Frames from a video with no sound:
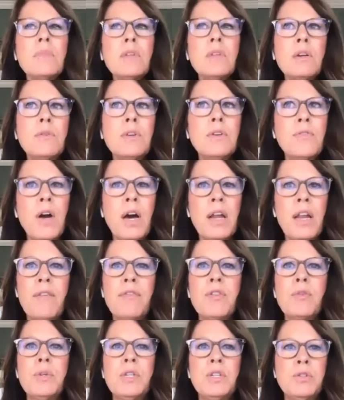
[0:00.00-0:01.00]
you've got to have
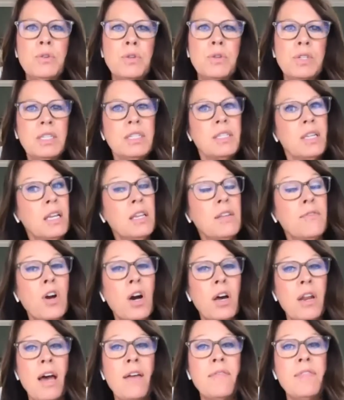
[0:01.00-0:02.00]
the resources, and you've
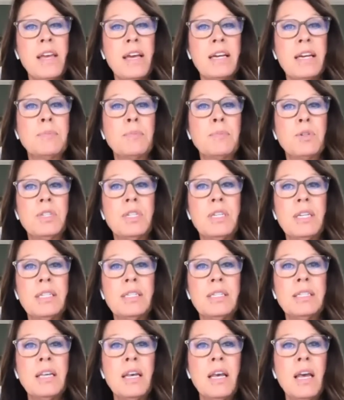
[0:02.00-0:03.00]
got to have the
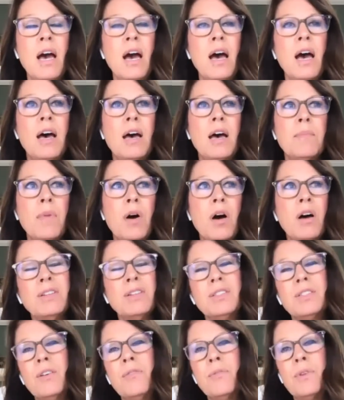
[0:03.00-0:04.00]
expertise.
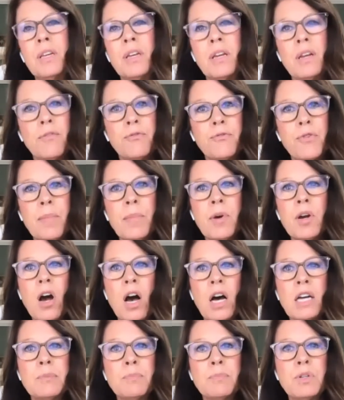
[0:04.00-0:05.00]
Also, from a
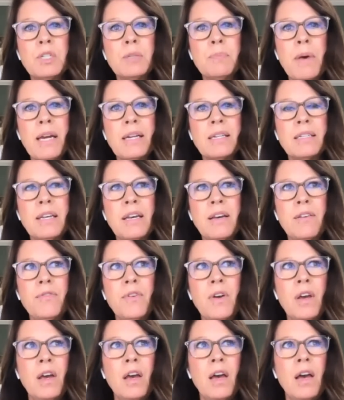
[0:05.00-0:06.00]
cost perspective,
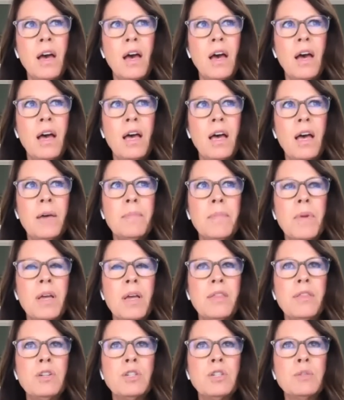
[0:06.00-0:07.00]

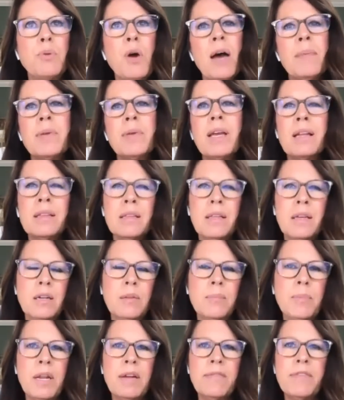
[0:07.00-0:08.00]
there's probably a little
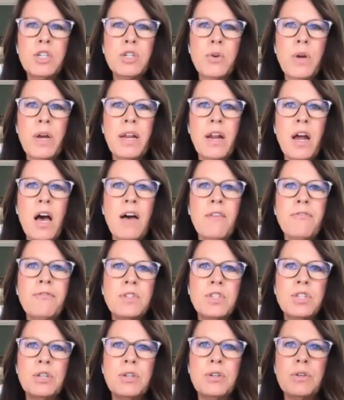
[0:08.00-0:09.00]
bit of a
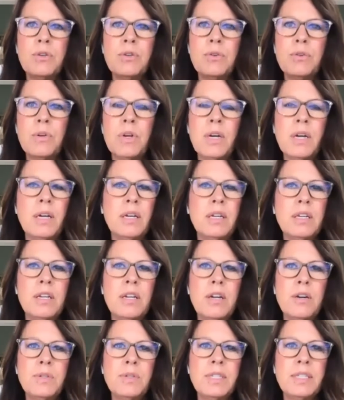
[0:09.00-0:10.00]
trade-off to,
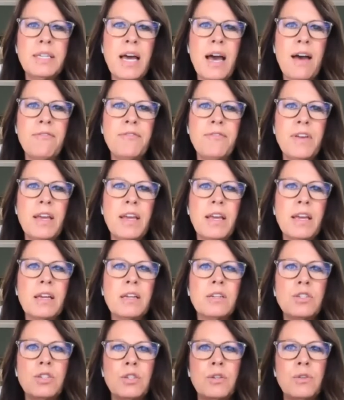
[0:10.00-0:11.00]

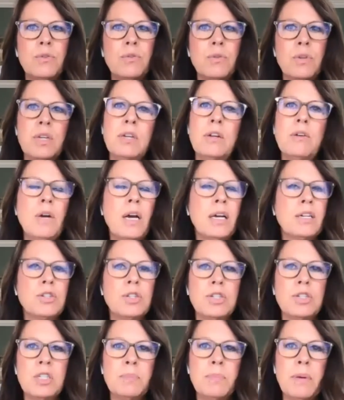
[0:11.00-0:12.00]
staffing to,
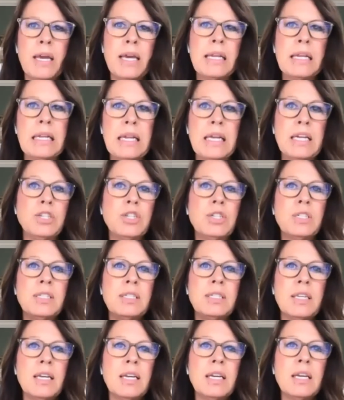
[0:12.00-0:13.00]
actually just paying an
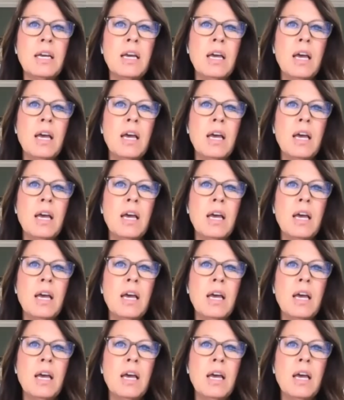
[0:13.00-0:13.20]
agency.